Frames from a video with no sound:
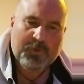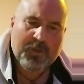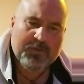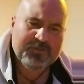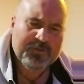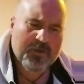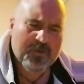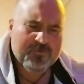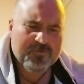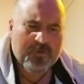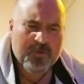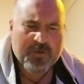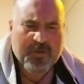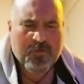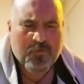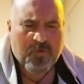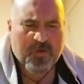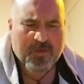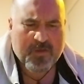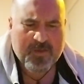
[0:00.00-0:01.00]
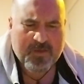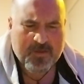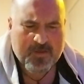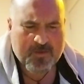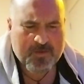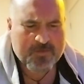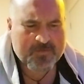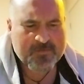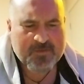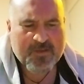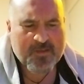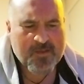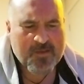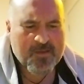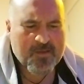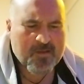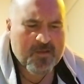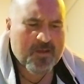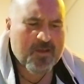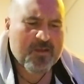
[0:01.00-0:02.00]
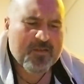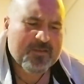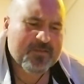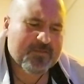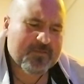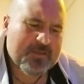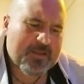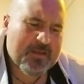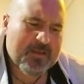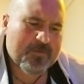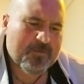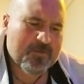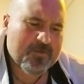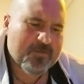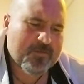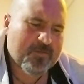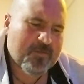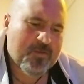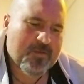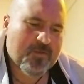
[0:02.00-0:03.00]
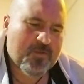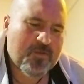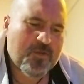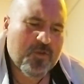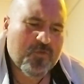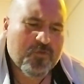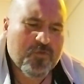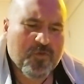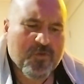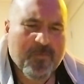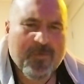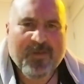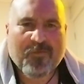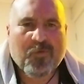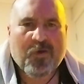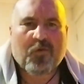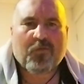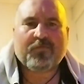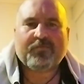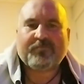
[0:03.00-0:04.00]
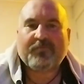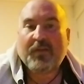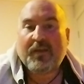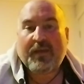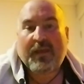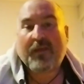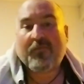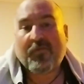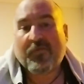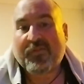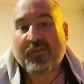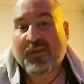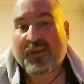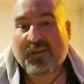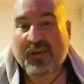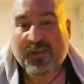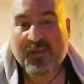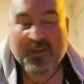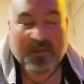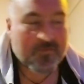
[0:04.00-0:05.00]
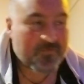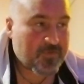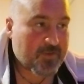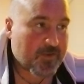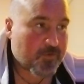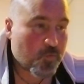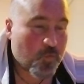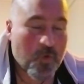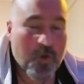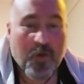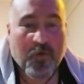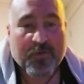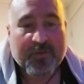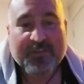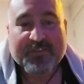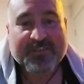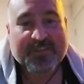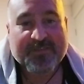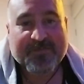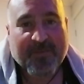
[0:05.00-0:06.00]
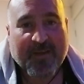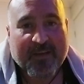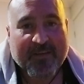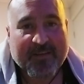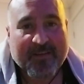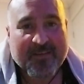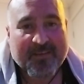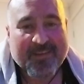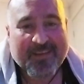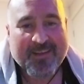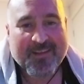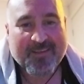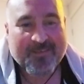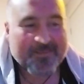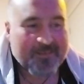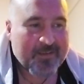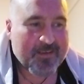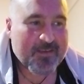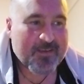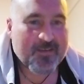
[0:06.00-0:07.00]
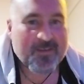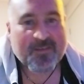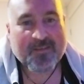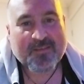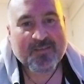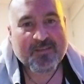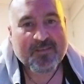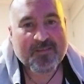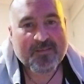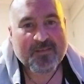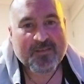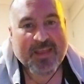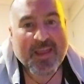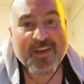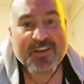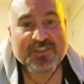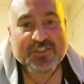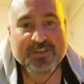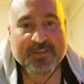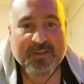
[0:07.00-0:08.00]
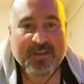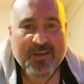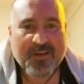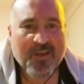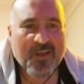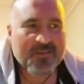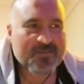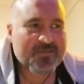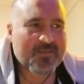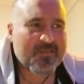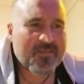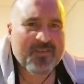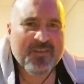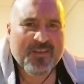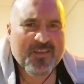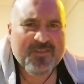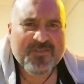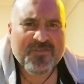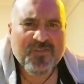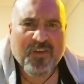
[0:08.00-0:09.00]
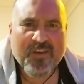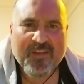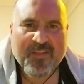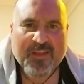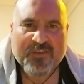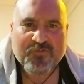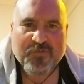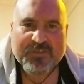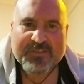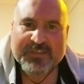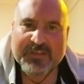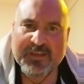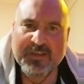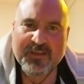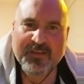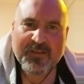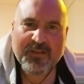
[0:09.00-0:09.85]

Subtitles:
So I was like, what? I was like talking about, well, everything in this world is just fucking energy. And he goes, it's not electricity.